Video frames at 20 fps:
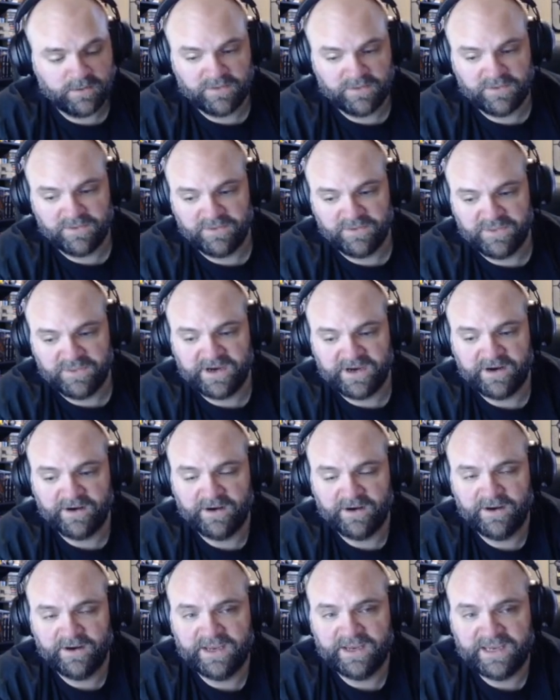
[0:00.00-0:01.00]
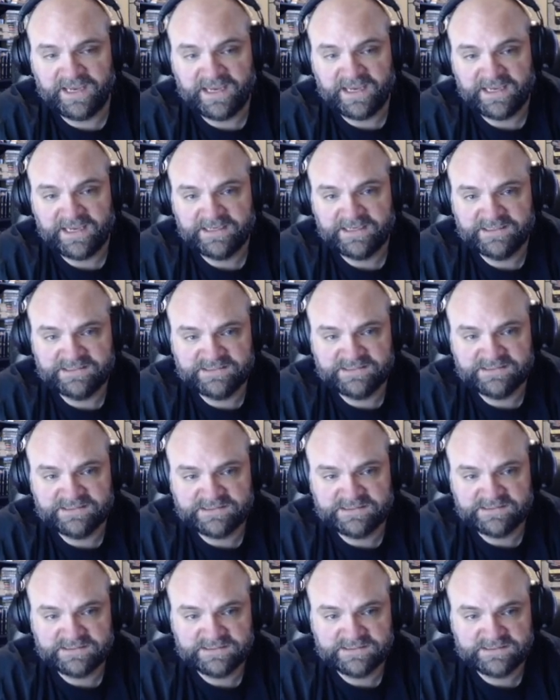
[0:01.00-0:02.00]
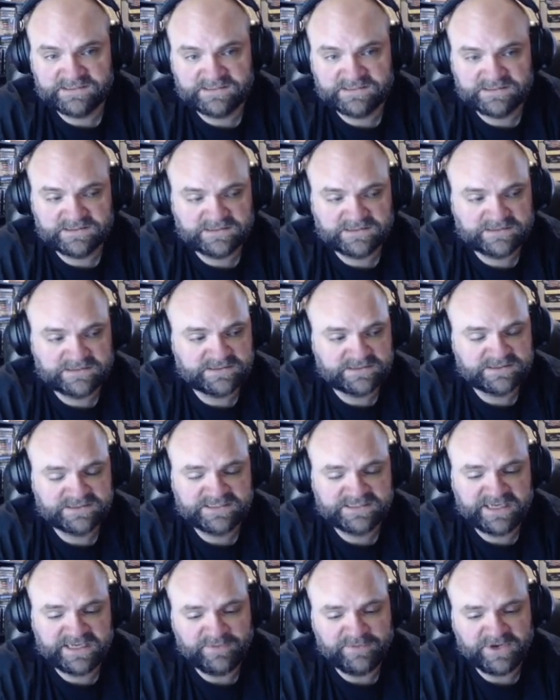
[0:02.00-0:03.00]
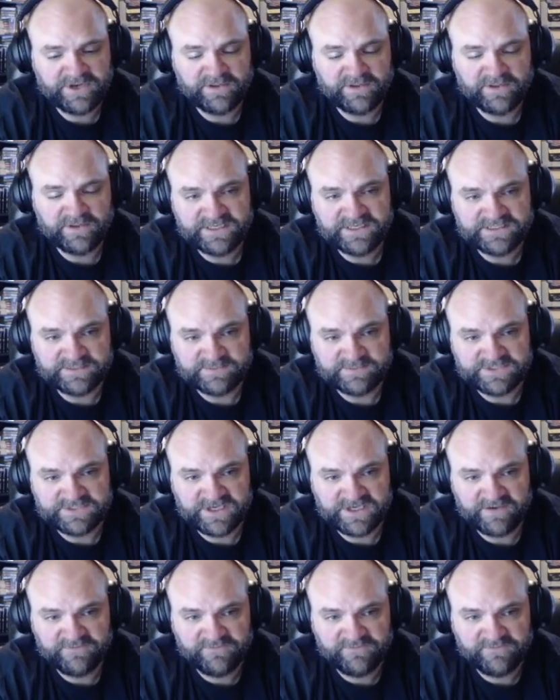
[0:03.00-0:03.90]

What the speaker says: there is seemingly some stuff